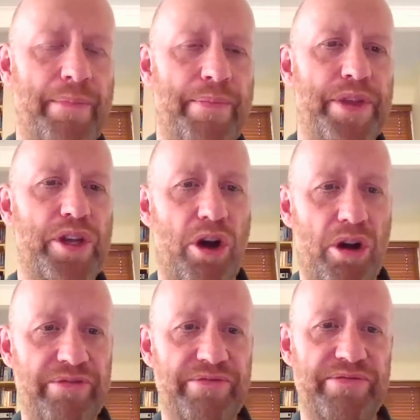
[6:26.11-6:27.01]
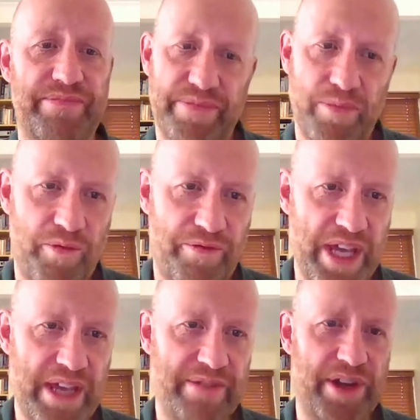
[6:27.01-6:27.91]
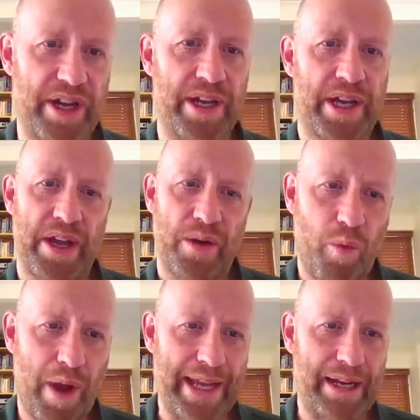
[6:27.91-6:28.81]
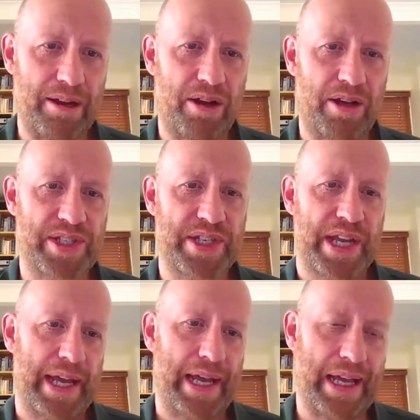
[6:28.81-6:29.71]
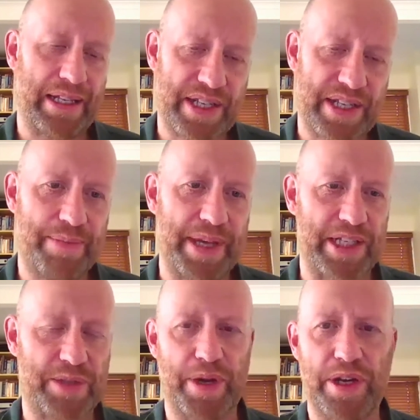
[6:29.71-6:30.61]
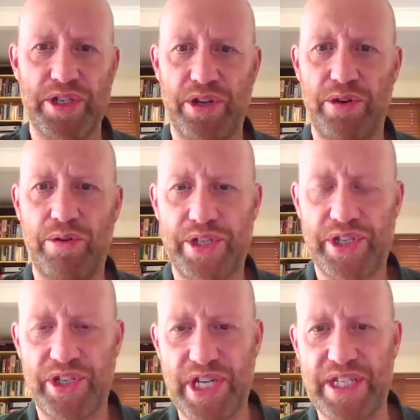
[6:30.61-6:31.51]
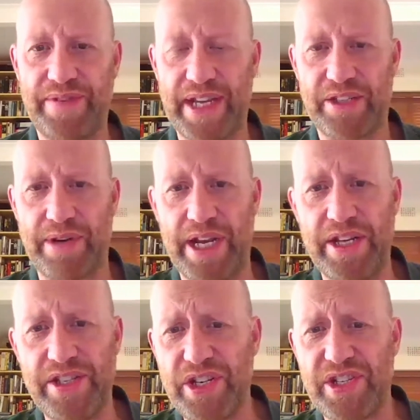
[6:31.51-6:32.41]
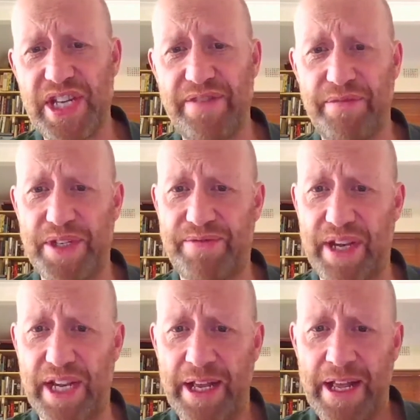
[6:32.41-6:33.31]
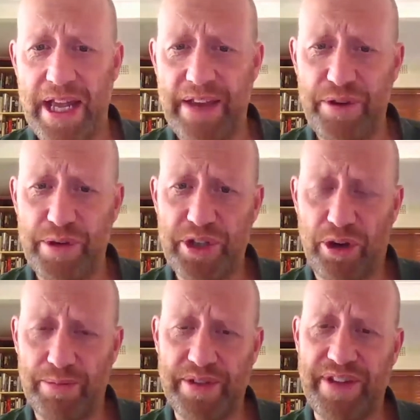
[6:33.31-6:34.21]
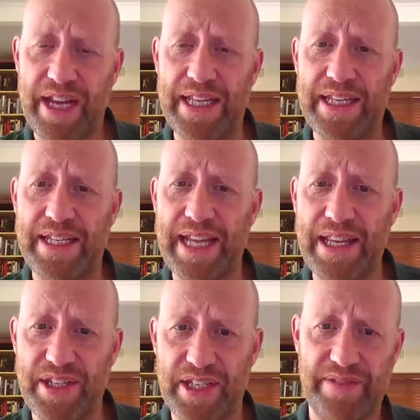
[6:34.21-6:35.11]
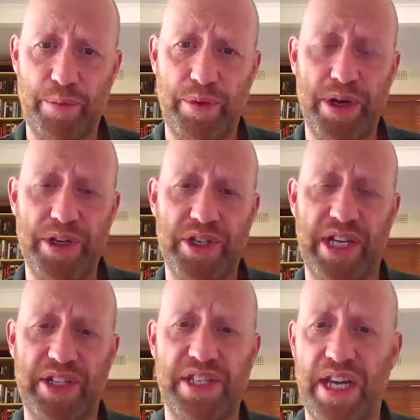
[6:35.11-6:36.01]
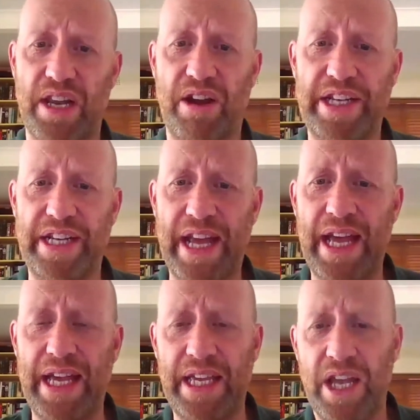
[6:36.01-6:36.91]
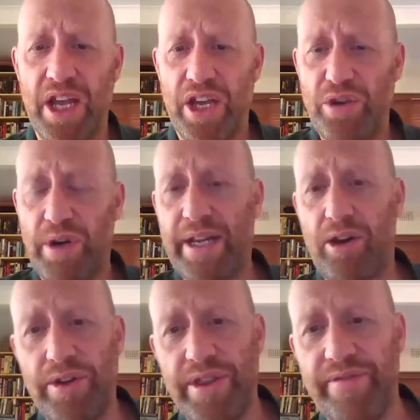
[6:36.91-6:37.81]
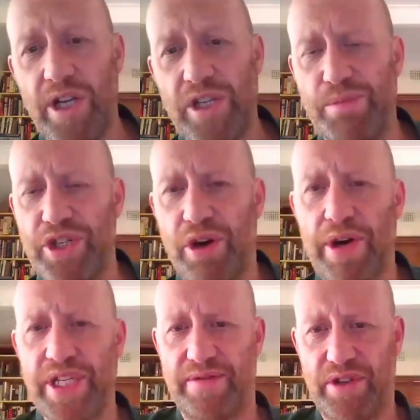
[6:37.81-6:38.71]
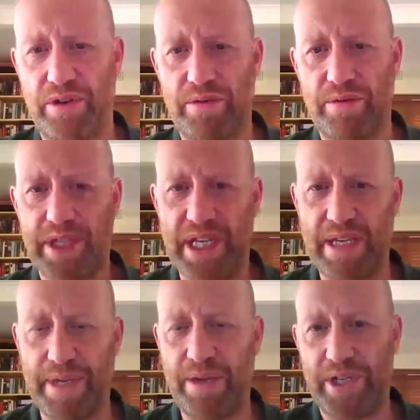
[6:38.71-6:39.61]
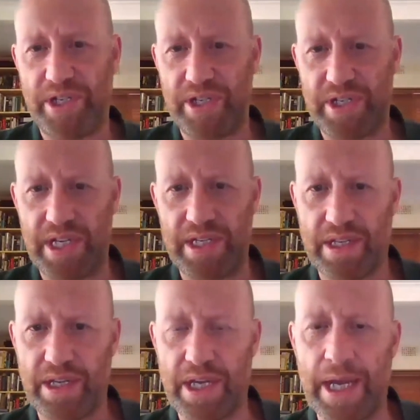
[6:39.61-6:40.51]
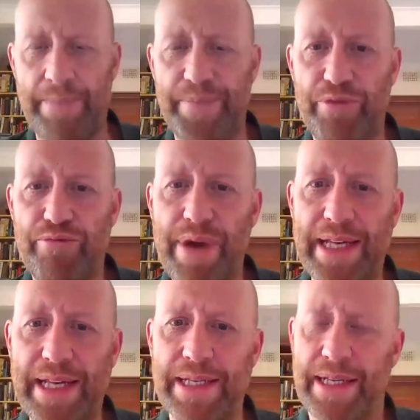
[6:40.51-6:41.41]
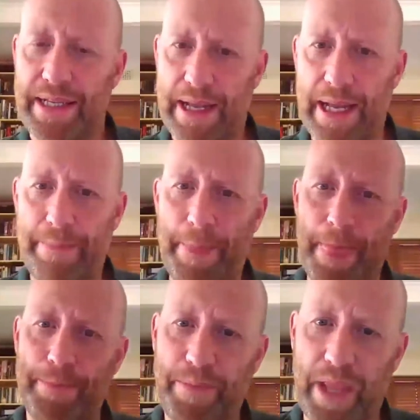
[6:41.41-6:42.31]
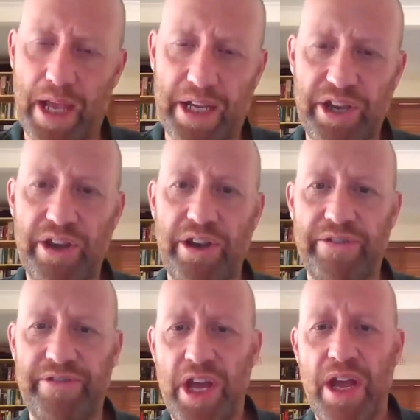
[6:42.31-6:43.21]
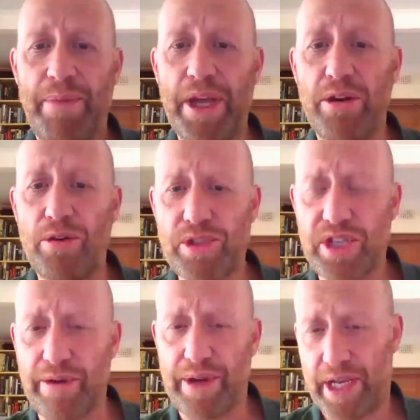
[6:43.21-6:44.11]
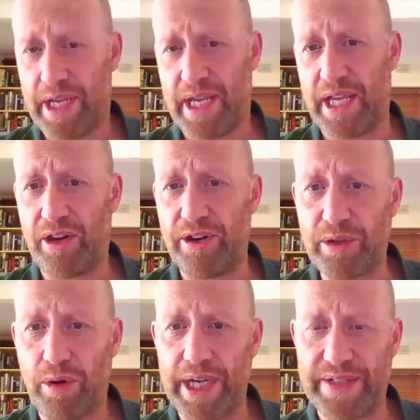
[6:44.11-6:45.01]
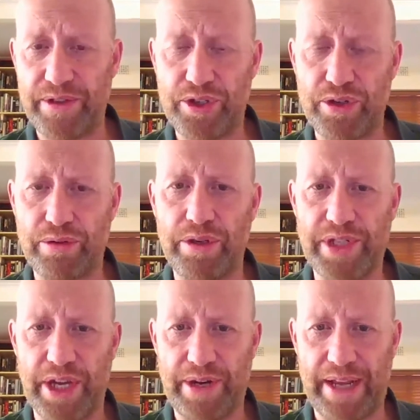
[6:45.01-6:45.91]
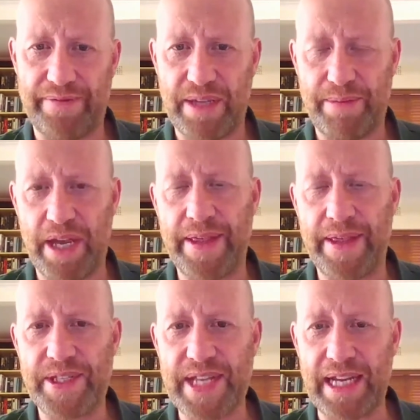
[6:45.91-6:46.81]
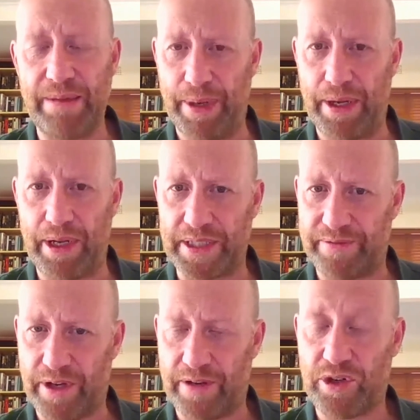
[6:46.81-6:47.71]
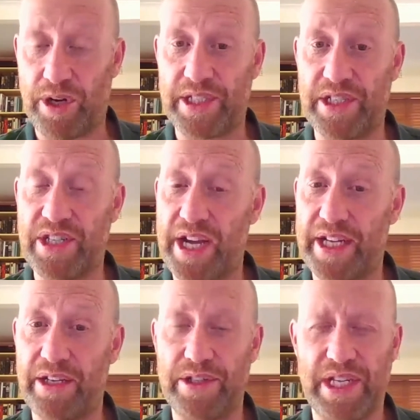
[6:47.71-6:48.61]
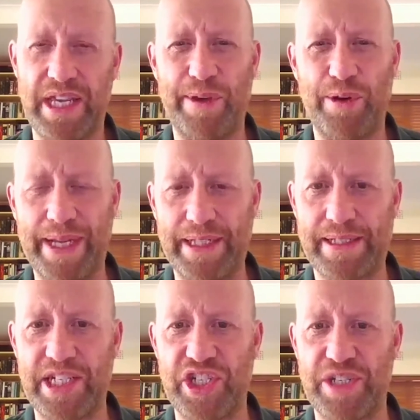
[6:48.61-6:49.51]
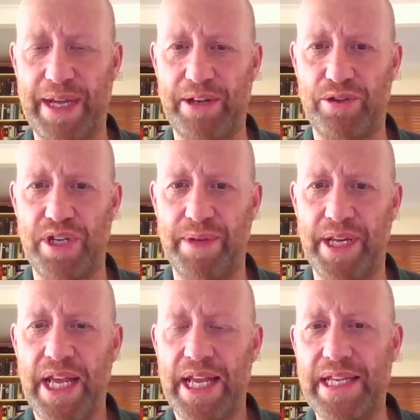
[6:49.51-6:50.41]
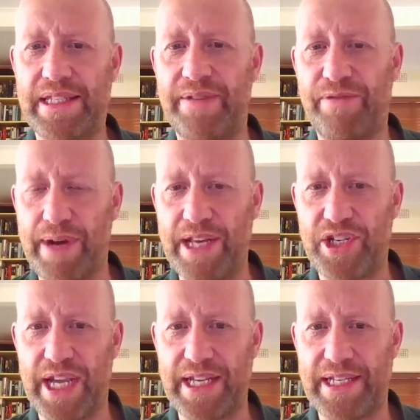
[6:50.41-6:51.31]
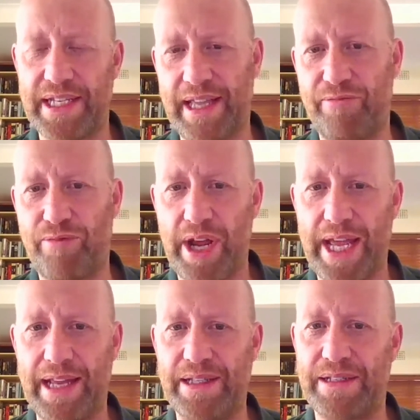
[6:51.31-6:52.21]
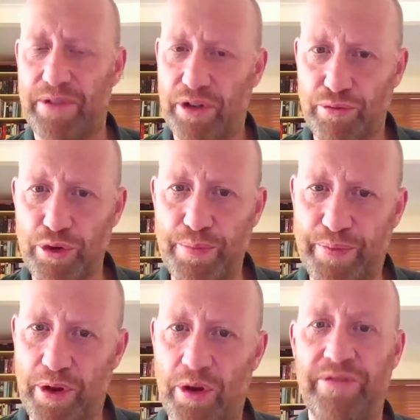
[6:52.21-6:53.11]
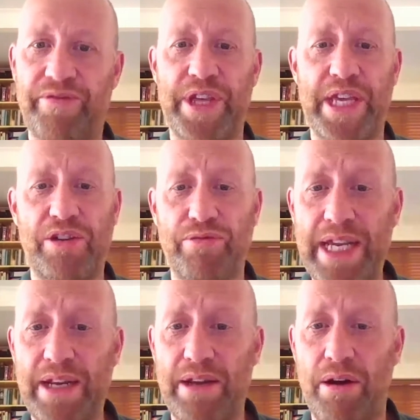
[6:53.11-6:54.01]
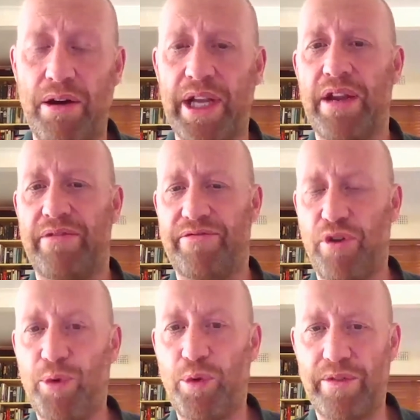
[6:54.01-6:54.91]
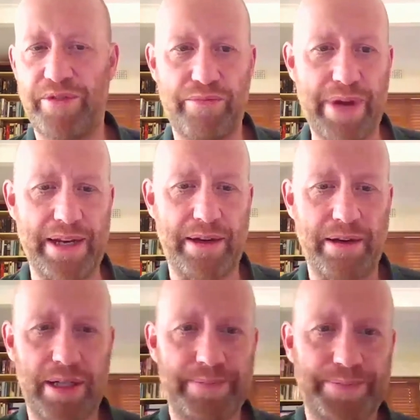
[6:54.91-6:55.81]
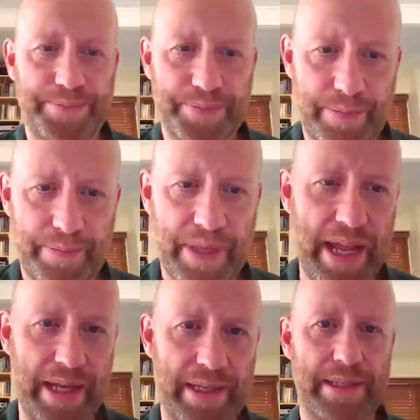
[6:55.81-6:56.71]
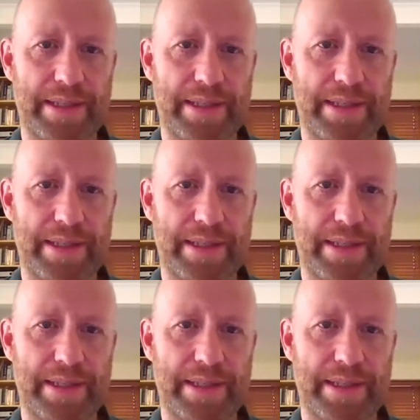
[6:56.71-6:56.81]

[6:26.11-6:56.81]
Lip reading: Cough, fever, weight loss, TB exposure, or a suggestive x-ray. And as you can see from this figure, if you adopt a fairly sensitive approach, such as the line in A, you'll include the vast majority of children with TB, which is the red curve, but you'll also include quite a few children who don't have TB. And then the second part of trying to diagnose TB or make decisions about treatment is differentiating that right-hand group of the green arc from all of the red arc. Next.